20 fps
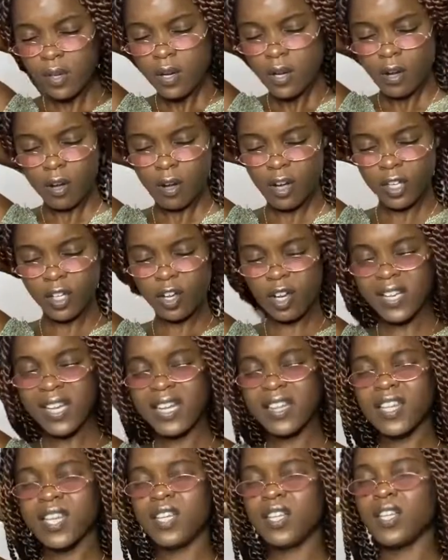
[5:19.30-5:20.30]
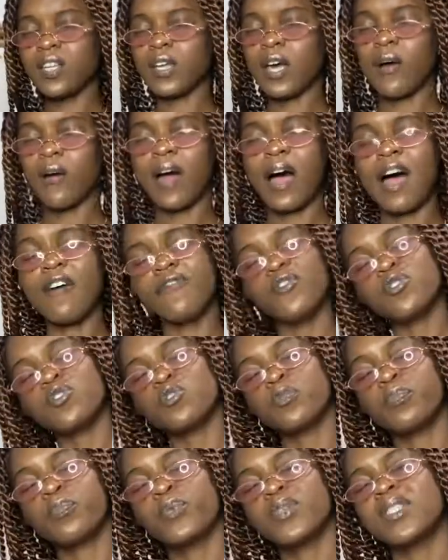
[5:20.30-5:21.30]
or the other thing i'll have you to
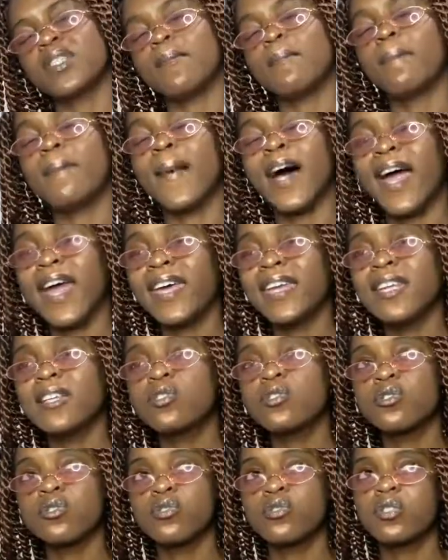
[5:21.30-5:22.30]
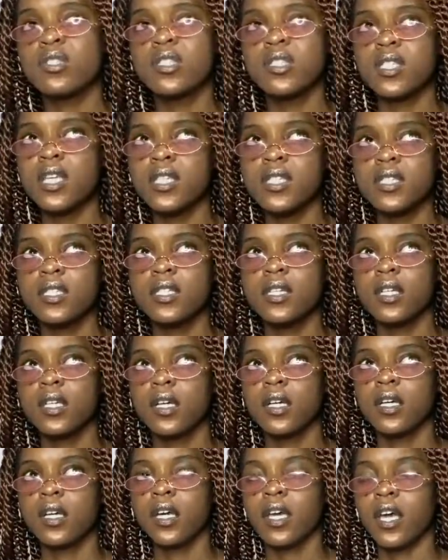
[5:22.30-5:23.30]
put in mind is to sit
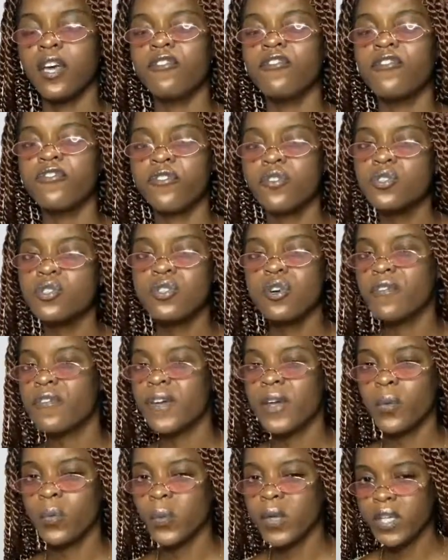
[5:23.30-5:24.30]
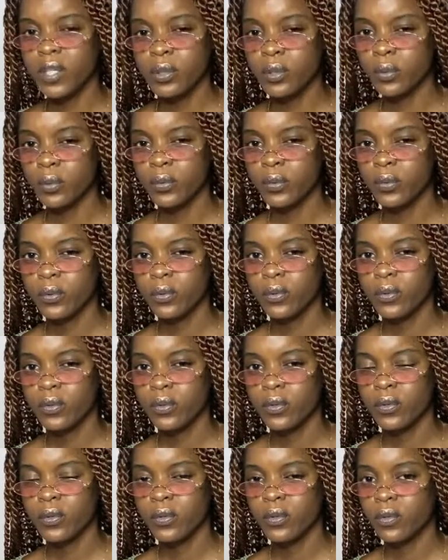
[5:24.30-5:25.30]
in front of a window
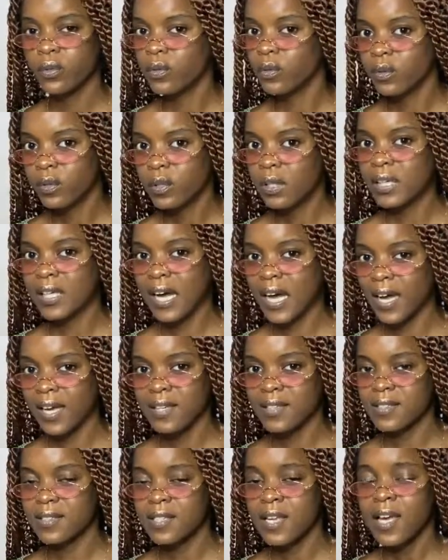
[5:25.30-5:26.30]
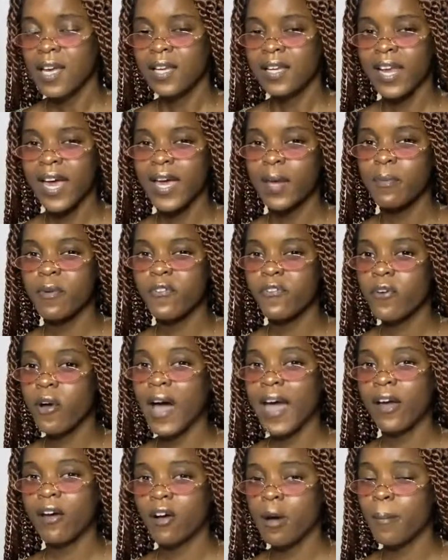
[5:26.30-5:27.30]
guys like before i
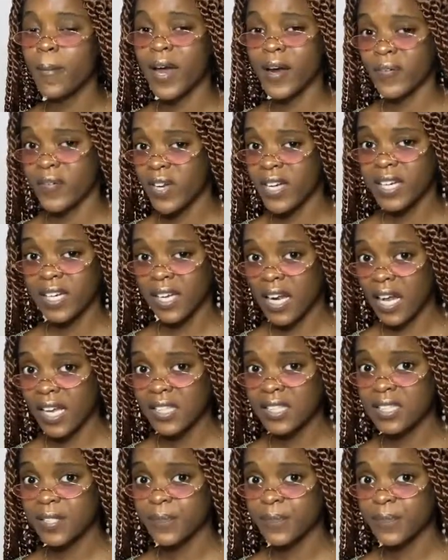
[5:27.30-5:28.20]
got my ring light